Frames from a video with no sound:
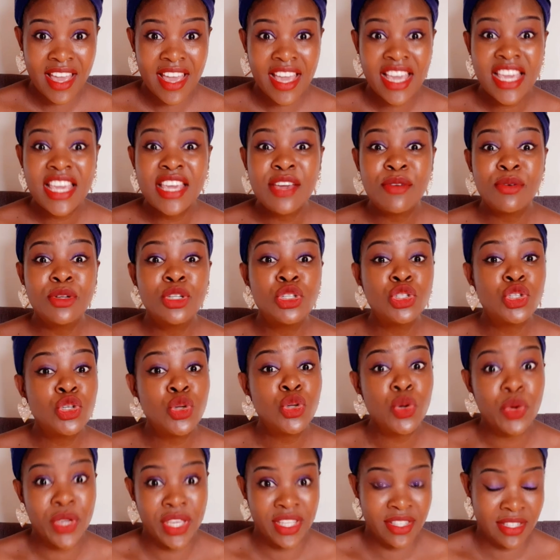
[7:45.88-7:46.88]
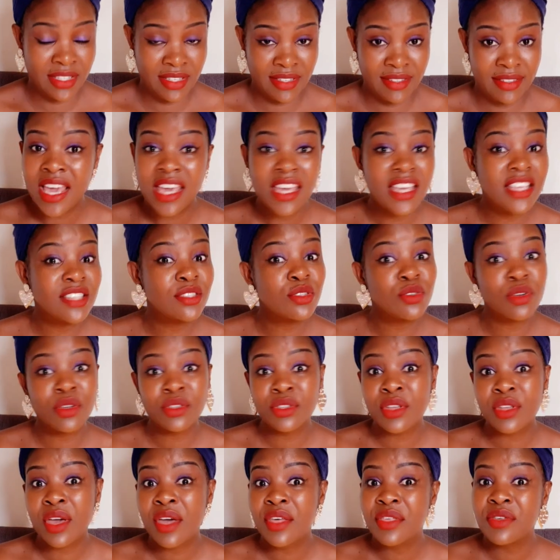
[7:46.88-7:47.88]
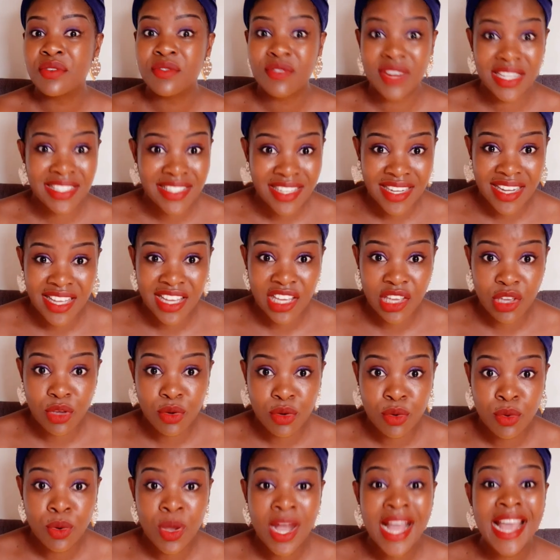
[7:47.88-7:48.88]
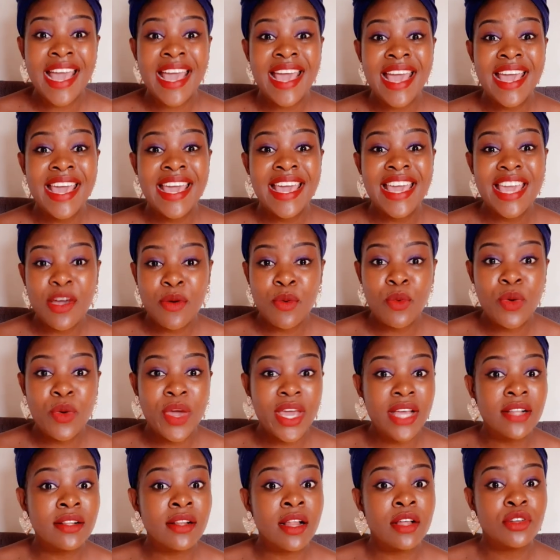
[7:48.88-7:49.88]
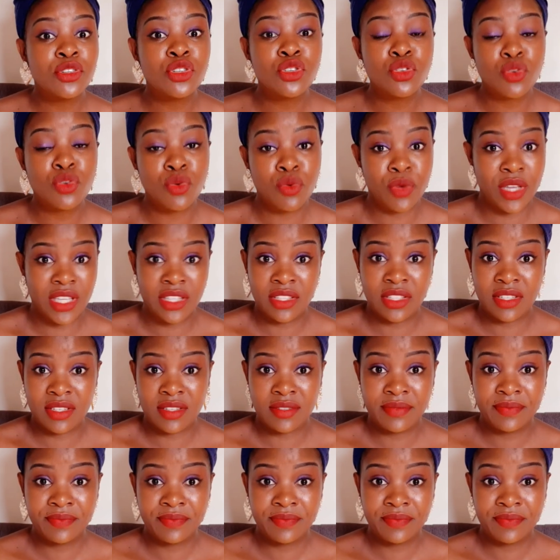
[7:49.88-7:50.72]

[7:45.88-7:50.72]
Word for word: He will do it. He's not threatening you. He will do it.